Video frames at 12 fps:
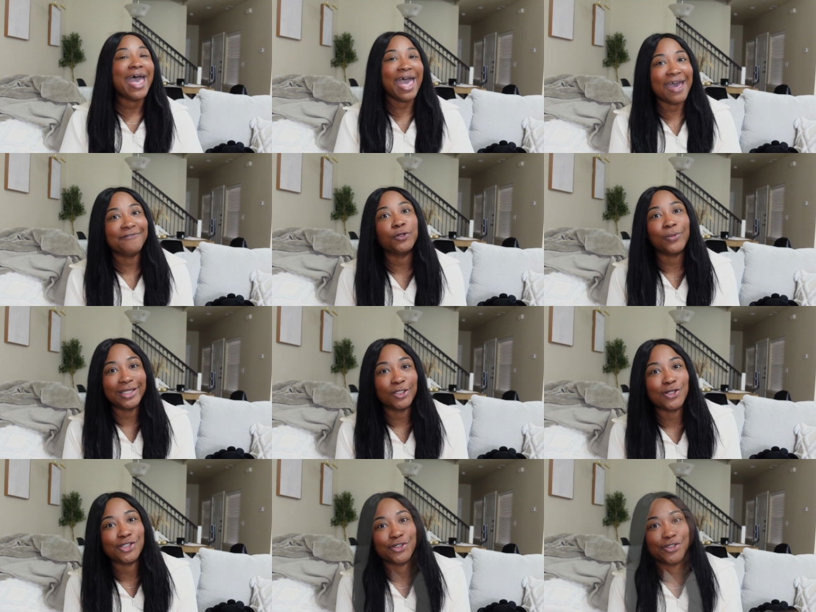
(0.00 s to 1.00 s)
after weight
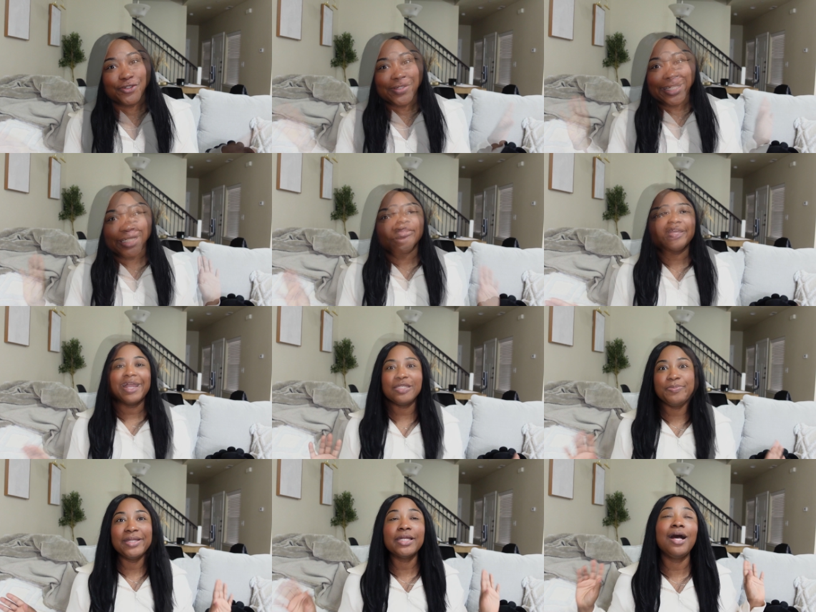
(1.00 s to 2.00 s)
loss surgery. So there
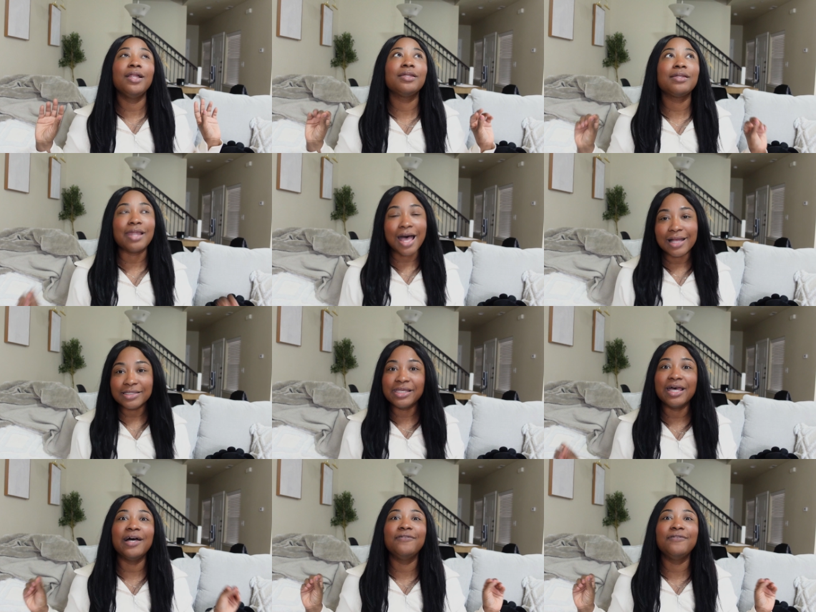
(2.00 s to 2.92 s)
has been a lot